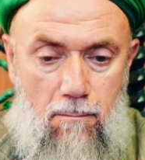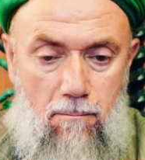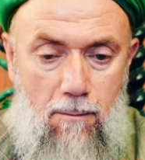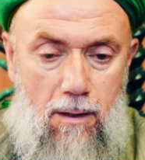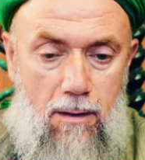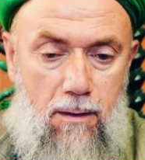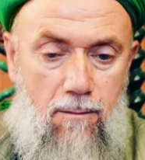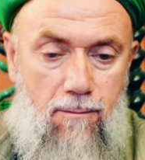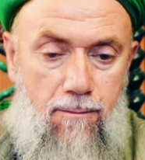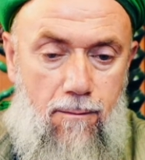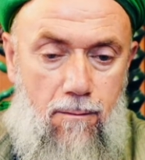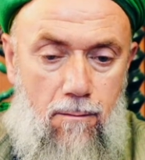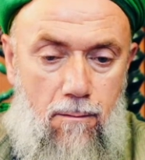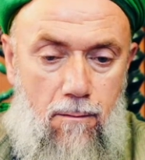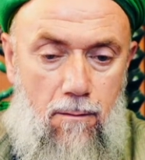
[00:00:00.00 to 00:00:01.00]
But if
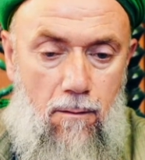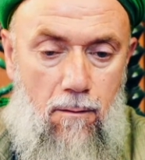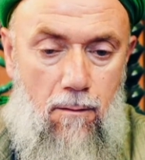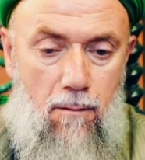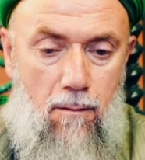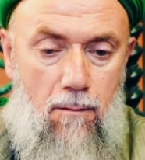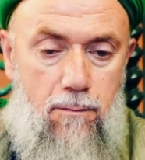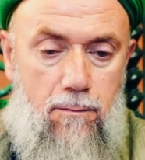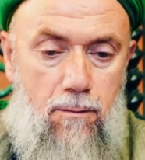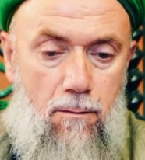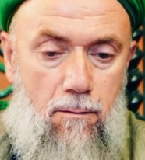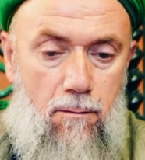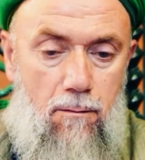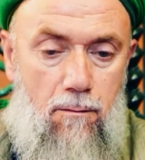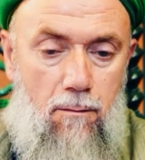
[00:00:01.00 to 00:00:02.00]
you
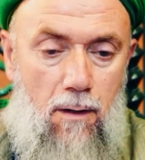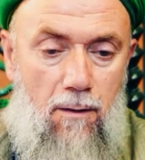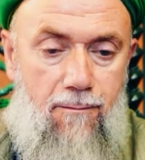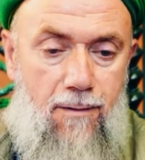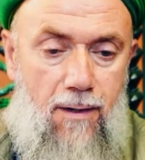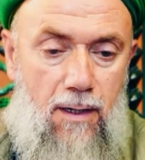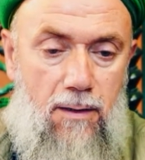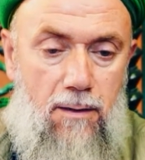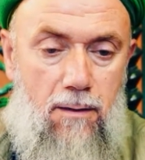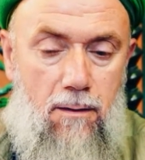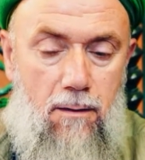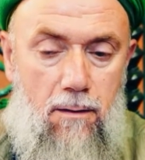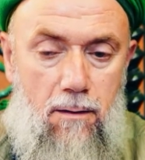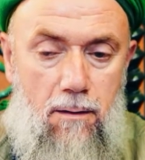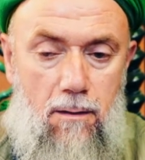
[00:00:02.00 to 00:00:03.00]
also you are afraid,
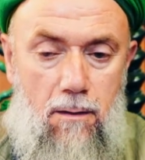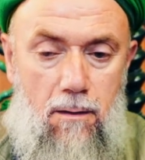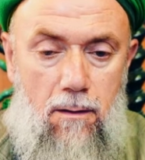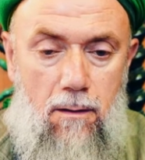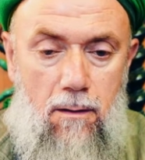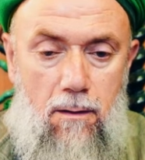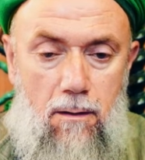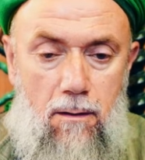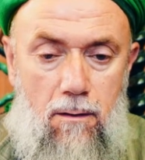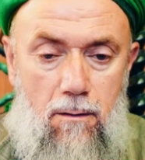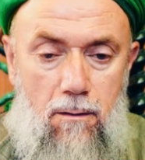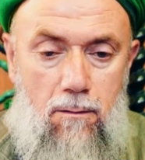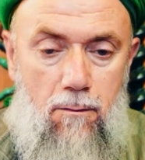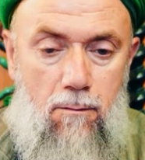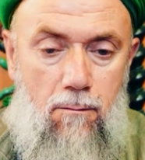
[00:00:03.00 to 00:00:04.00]

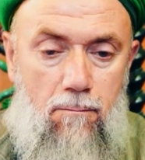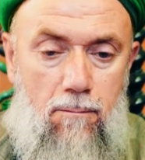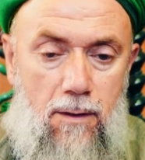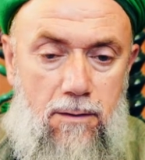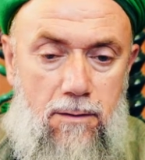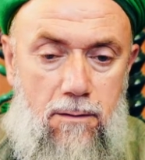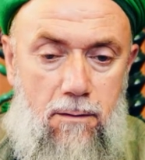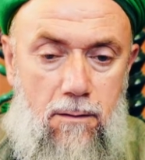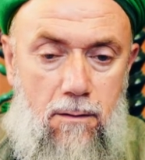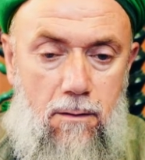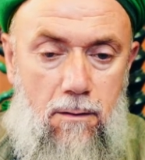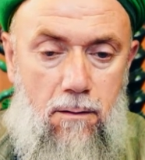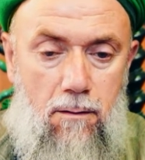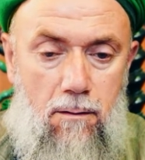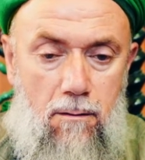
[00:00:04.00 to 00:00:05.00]
you must
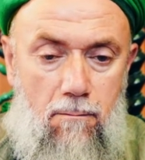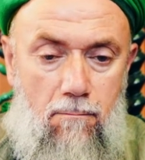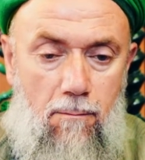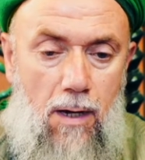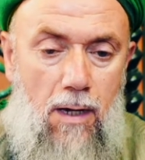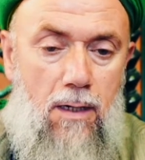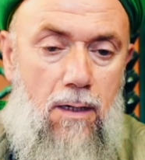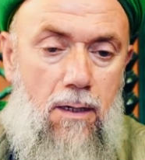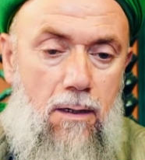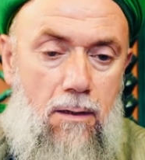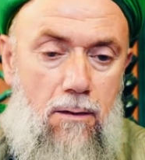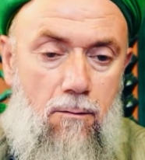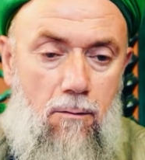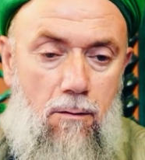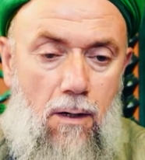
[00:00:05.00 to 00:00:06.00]
by
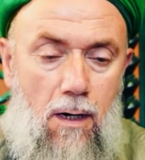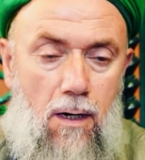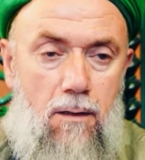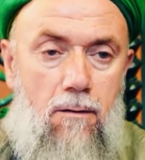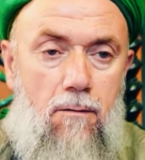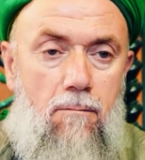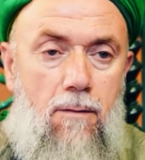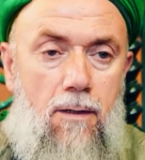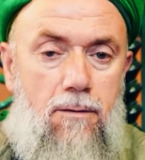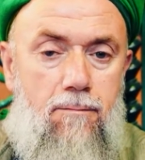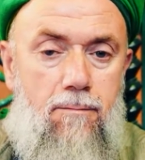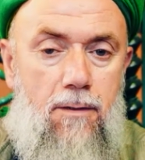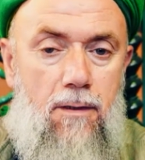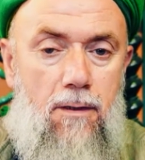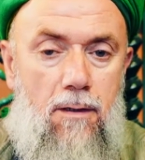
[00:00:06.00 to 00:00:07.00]
your heart, you must
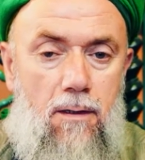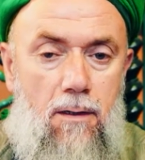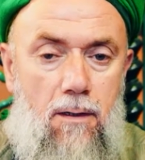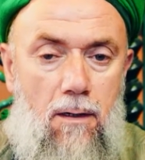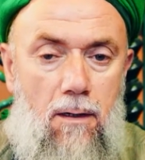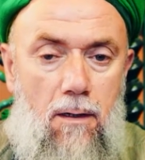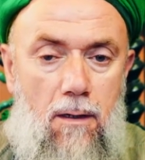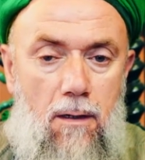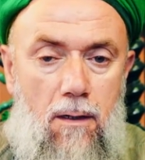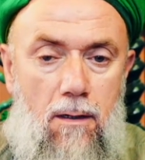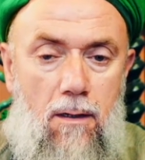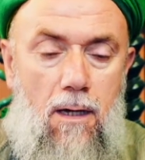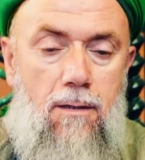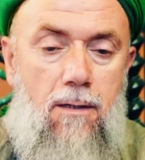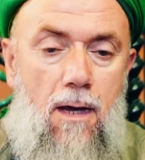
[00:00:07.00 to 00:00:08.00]
be
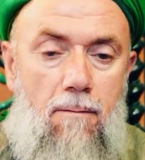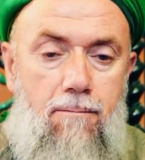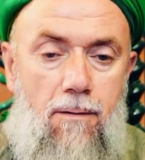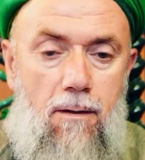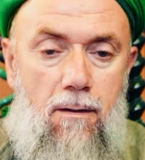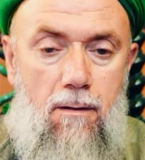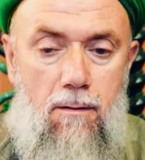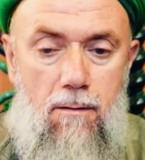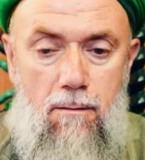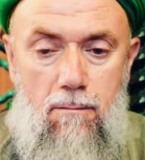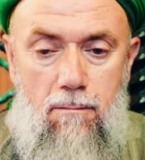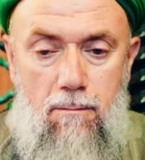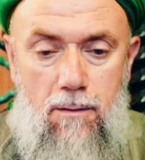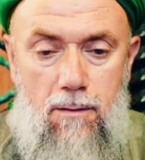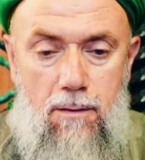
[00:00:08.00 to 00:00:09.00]
not happy
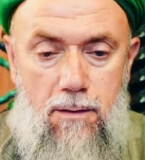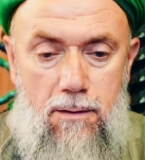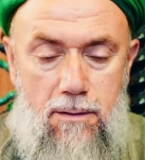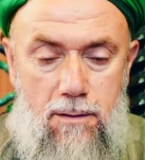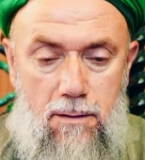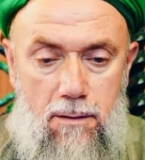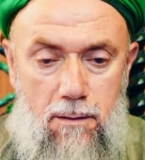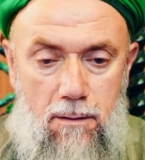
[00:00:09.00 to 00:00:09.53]
with this,